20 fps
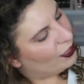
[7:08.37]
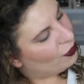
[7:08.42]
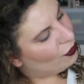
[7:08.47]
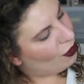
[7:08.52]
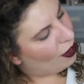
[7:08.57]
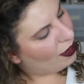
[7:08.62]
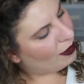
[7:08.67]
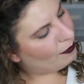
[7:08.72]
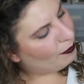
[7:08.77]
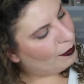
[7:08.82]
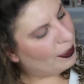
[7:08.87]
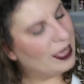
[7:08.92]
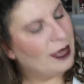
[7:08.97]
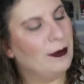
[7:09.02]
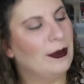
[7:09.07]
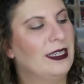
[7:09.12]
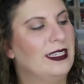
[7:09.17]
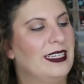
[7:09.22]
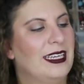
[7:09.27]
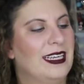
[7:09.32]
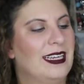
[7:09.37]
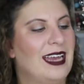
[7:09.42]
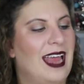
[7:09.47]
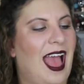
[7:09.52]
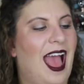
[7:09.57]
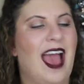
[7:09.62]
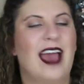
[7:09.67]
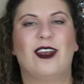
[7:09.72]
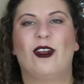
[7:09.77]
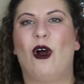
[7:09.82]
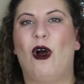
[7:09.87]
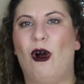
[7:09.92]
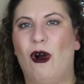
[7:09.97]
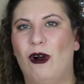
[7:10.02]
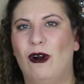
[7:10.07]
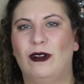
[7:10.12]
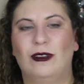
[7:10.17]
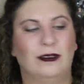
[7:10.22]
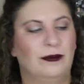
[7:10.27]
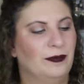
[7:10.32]
not pigmented at
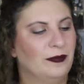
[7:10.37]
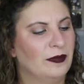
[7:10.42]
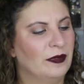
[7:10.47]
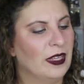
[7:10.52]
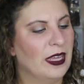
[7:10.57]
all.